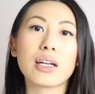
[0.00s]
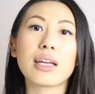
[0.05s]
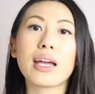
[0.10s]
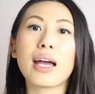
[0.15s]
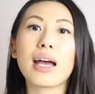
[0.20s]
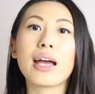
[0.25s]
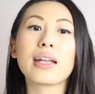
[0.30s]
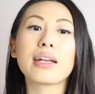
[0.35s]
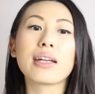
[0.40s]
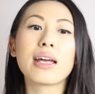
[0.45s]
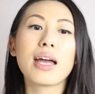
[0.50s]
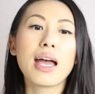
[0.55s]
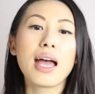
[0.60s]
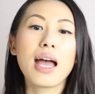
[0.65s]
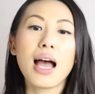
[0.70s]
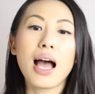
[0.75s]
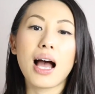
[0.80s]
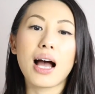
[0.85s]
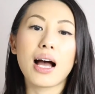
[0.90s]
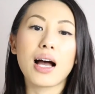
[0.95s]
Again,
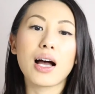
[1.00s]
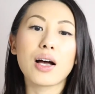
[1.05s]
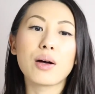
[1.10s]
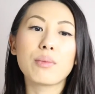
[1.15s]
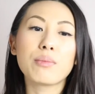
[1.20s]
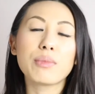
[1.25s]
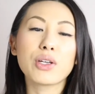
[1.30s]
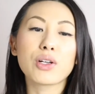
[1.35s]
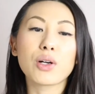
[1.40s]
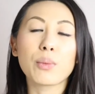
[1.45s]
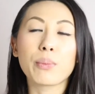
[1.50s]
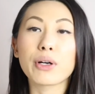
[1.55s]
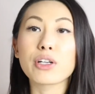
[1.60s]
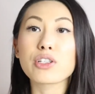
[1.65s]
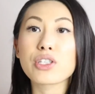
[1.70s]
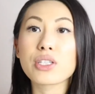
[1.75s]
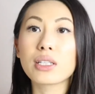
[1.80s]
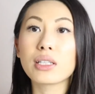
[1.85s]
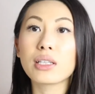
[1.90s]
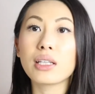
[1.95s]
um, you know,
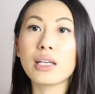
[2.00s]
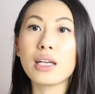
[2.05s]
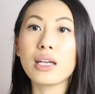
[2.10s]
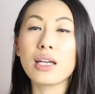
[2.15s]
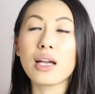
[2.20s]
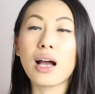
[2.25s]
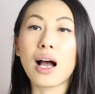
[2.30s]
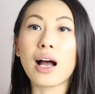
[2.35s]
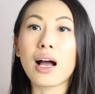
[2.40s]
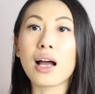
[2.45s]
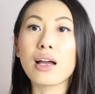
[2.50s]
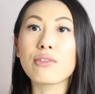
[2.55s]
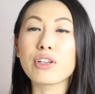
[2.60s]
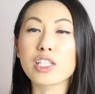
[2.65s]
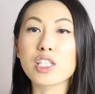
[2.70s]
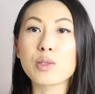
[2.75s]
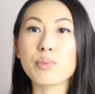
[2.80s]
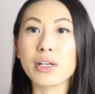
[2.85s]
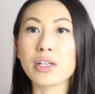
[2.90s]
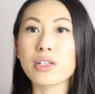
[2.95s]
personally, I've
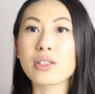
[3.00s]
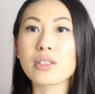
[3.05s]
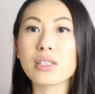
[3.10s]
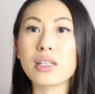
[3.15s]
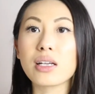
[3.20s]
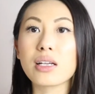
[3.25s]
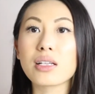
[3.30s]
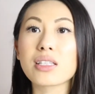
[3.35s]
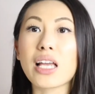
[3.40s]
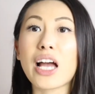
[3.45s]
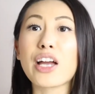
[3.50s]
experienced things.